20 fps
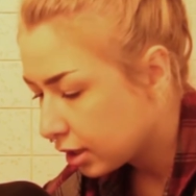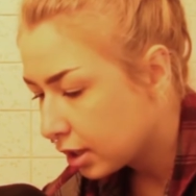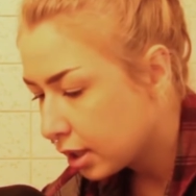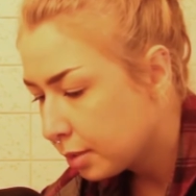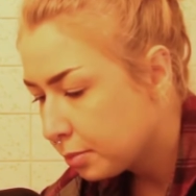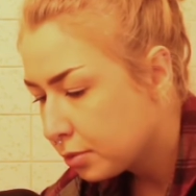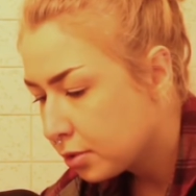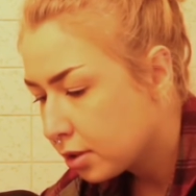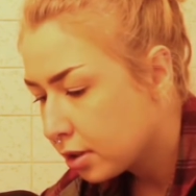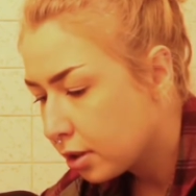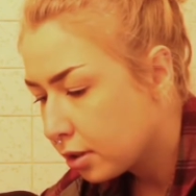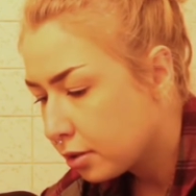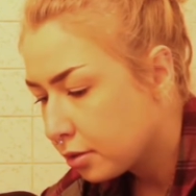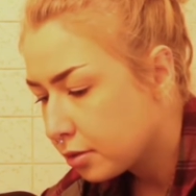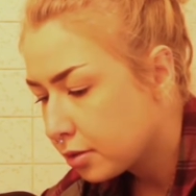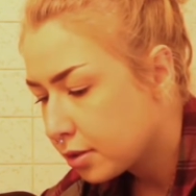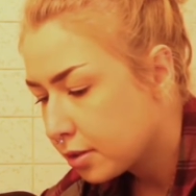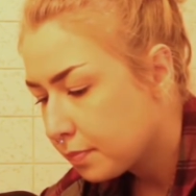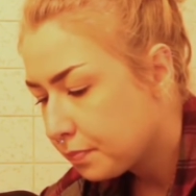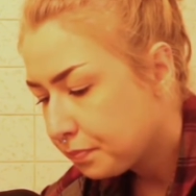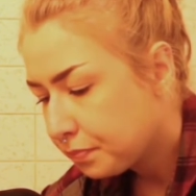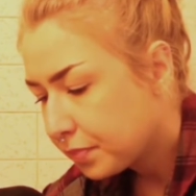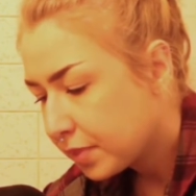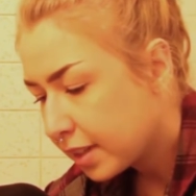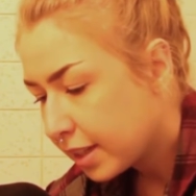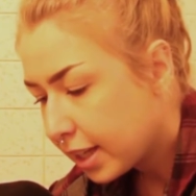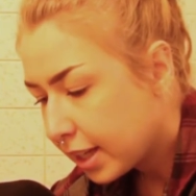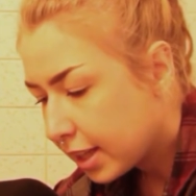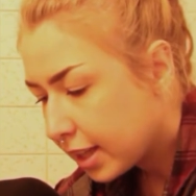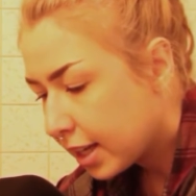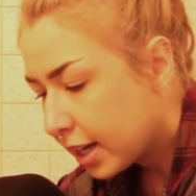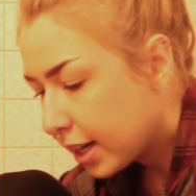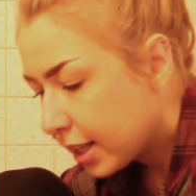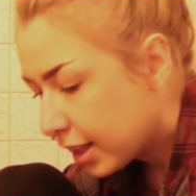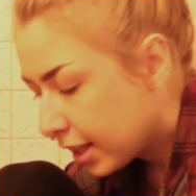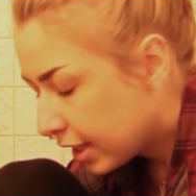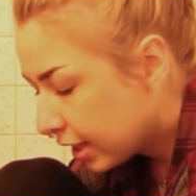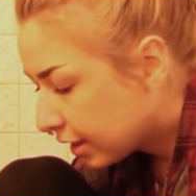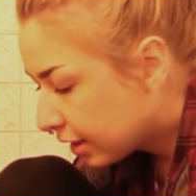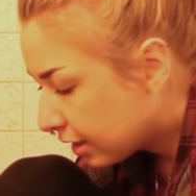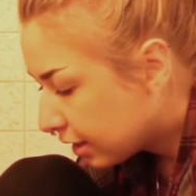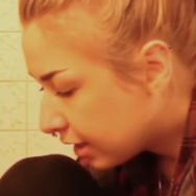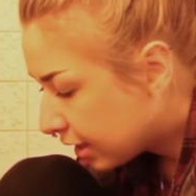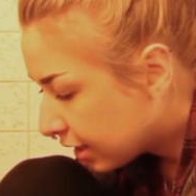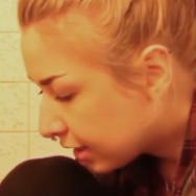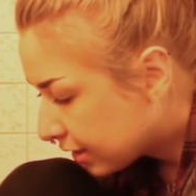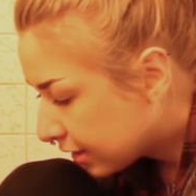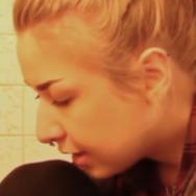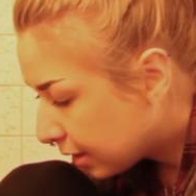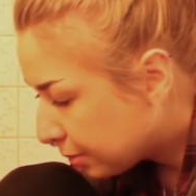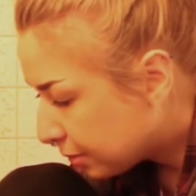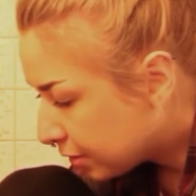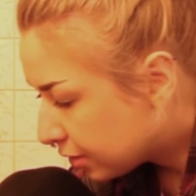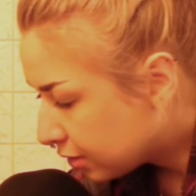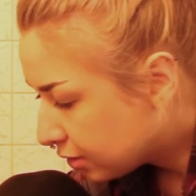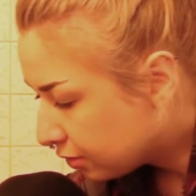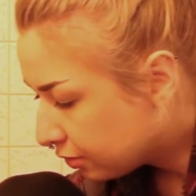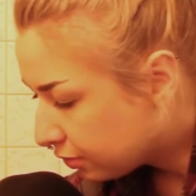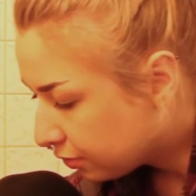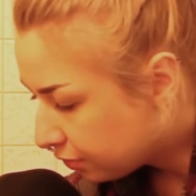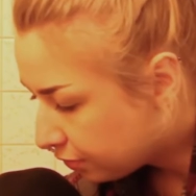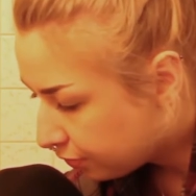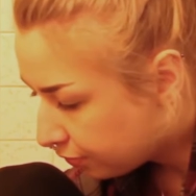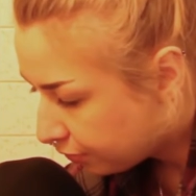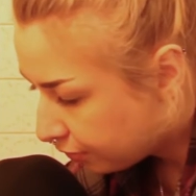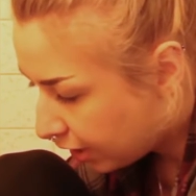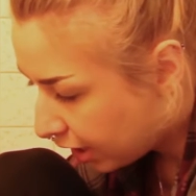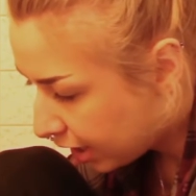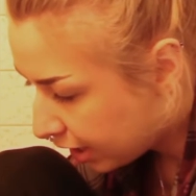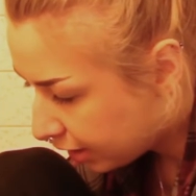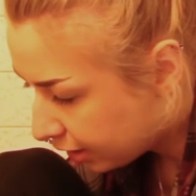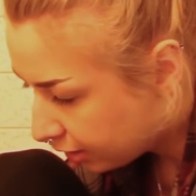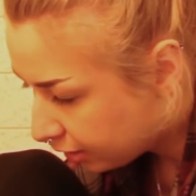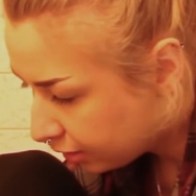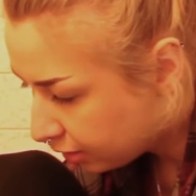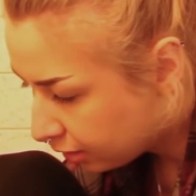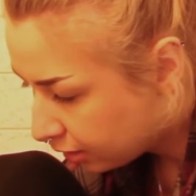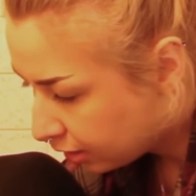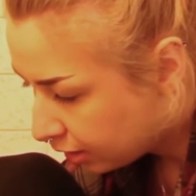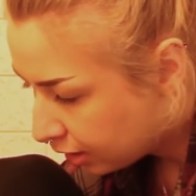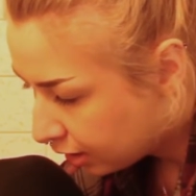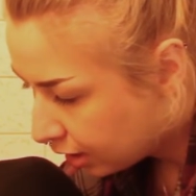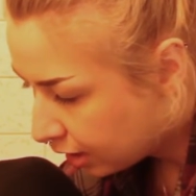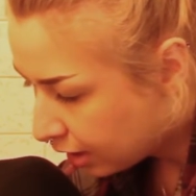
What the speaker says: clipped those. And then I think the next step is you file.